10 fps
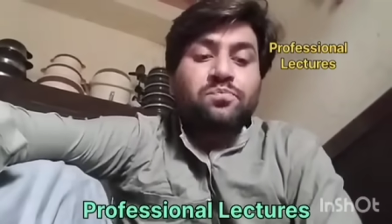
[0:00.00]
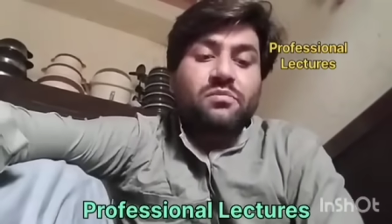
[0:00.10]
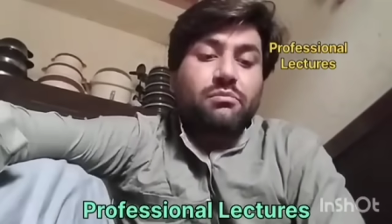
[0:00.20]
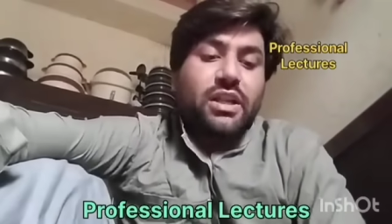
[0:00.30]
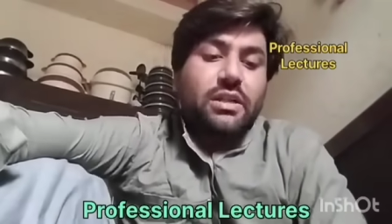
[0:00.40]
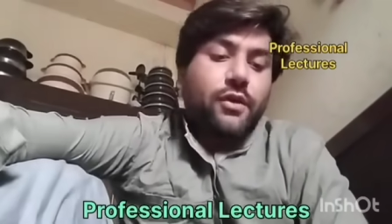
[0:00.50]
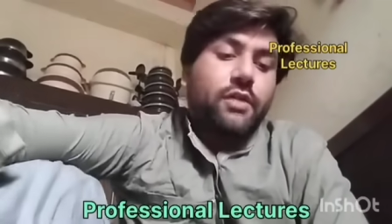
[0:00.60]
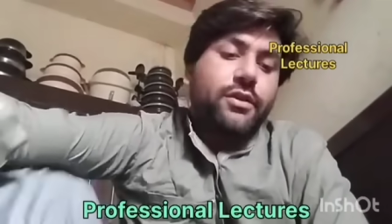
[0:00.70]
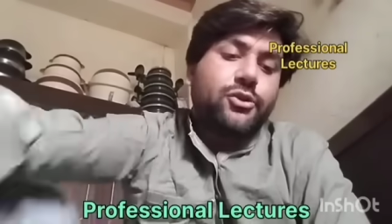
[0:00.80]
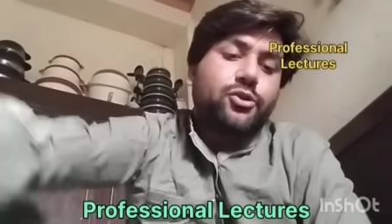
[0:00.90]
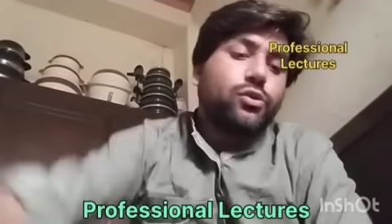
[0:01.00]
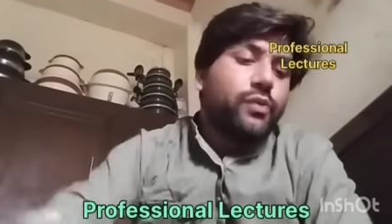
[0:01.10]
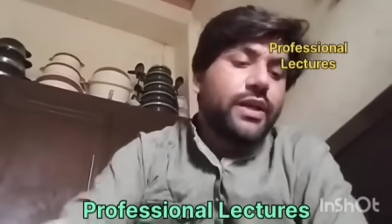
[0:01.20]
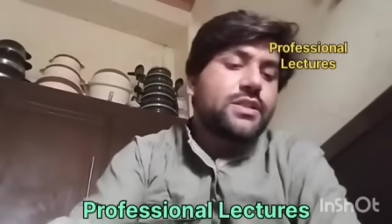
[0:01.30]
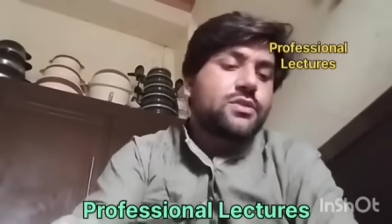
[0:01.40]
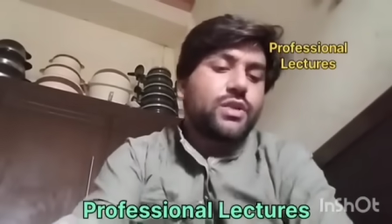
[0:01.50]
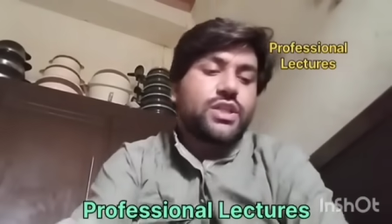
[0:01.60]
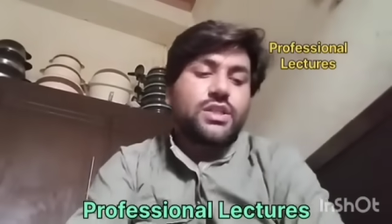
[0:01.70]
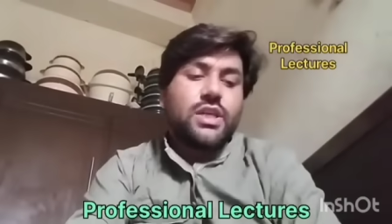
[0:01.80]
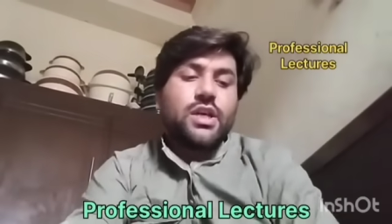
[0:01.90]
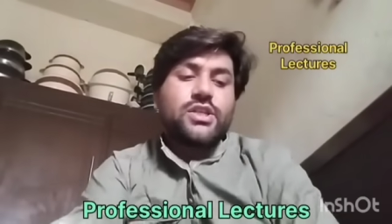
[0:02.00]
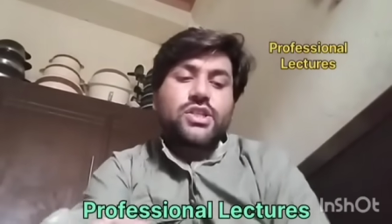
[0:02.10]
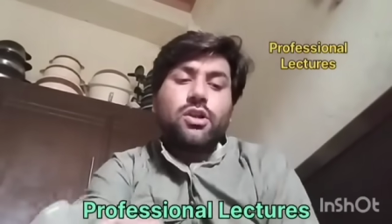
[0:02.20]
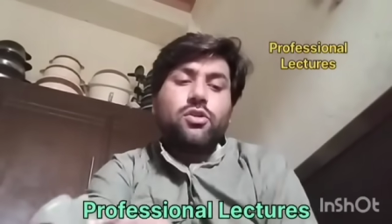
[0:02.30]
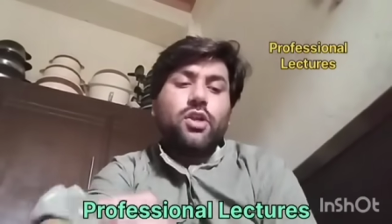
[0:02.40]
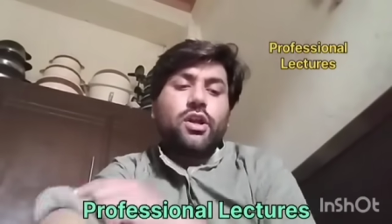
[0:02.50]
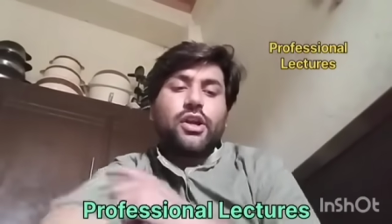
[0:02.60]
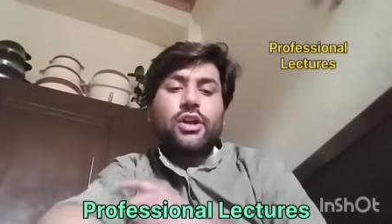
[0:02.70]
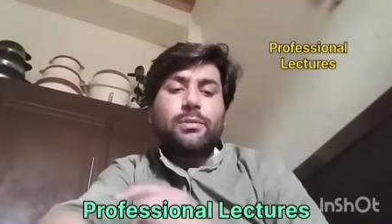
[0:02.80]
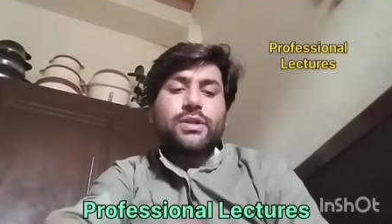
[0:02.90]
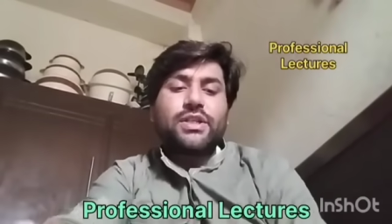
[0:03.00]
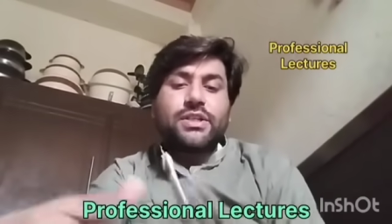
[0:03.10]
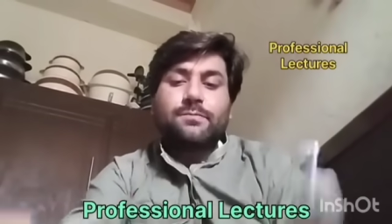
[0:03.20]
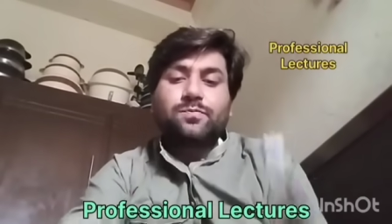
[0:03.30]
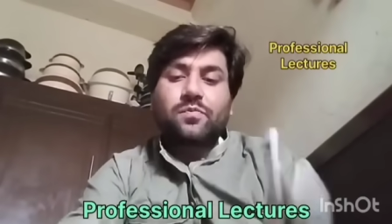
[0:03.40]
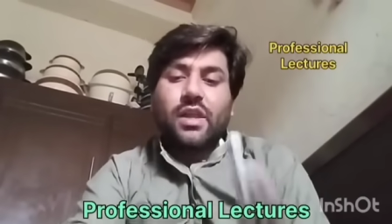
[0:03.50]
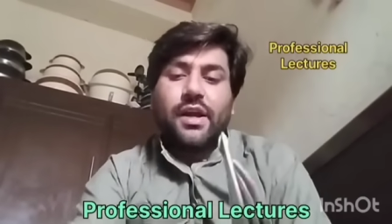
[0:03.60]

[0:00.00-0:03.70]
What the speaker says: by the following two ways, which is cellular adaptation